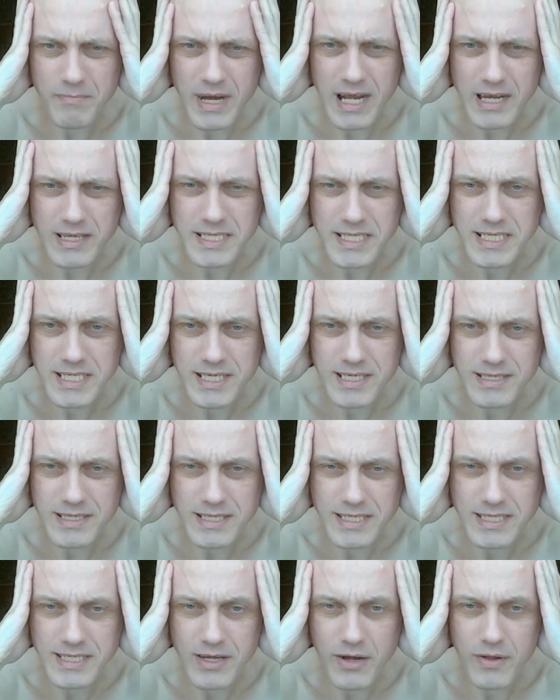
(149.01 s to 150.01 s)
but it still
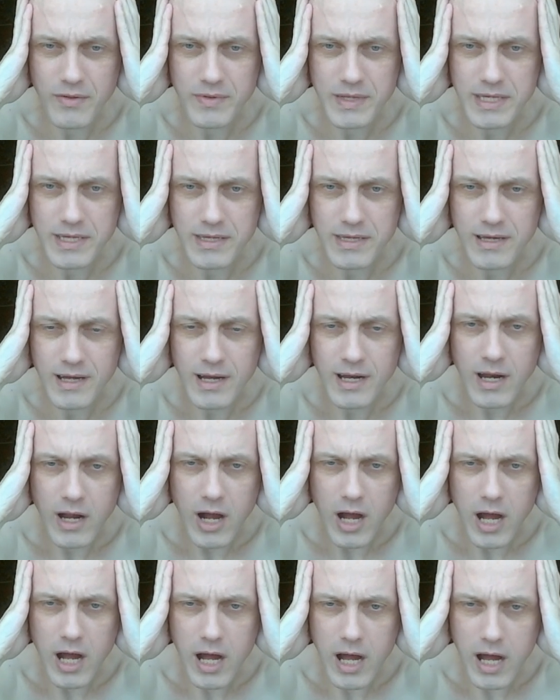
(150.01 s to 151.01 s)
is on the
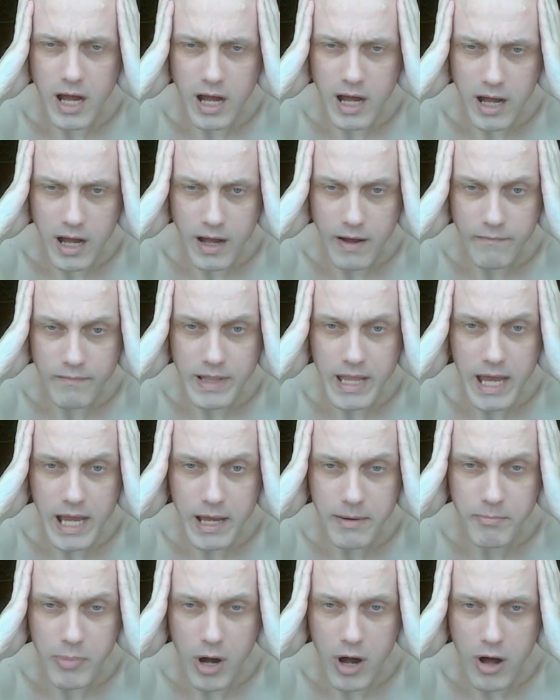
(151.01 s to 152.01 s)

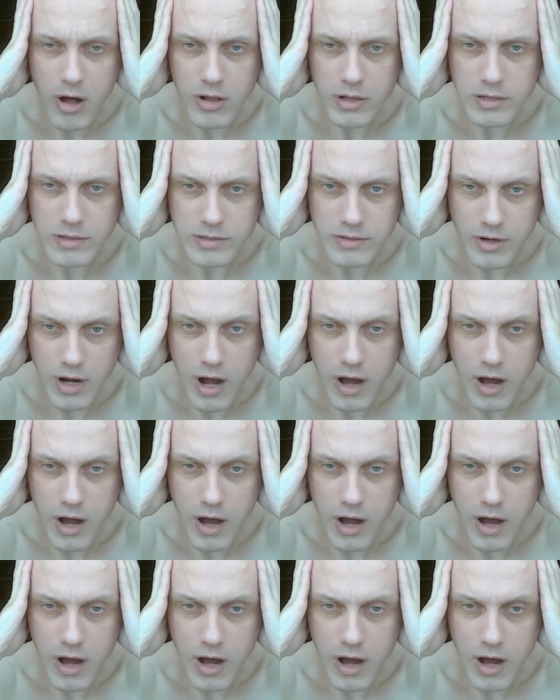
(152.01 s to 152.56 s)
flagpole,